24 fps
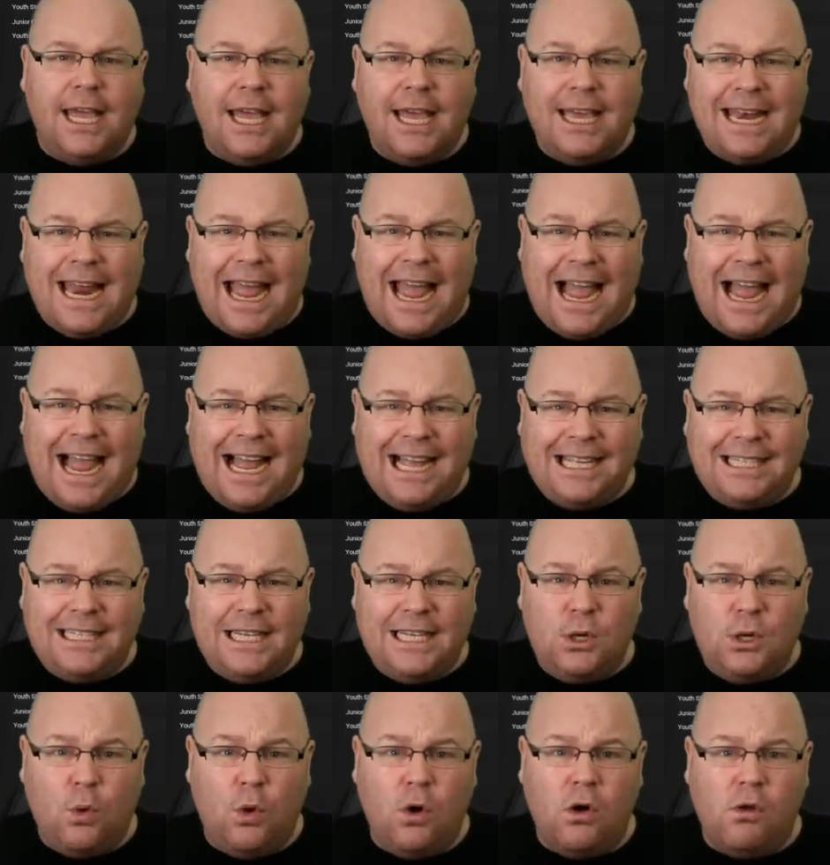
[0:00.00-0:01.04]
and
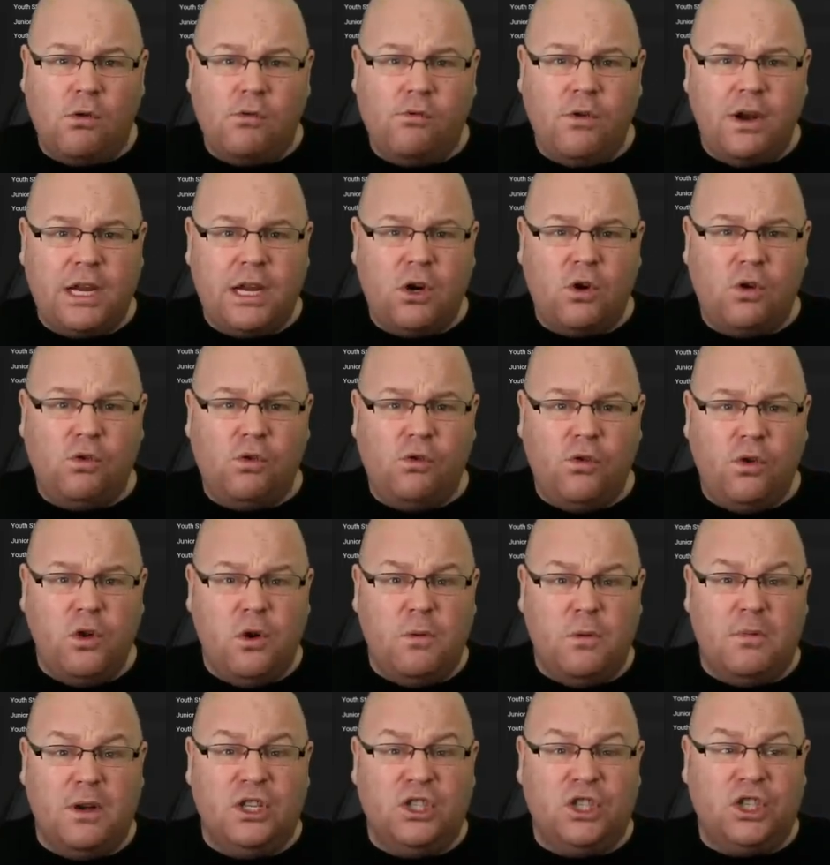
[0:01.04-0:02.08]
adequate
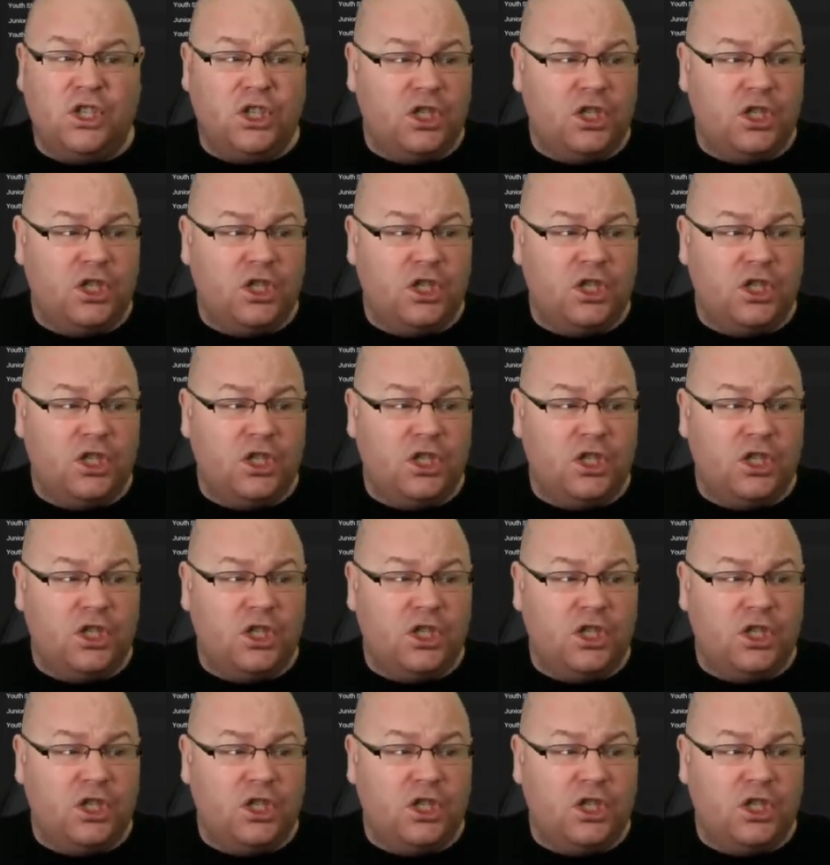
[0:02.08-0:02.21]
recruitment.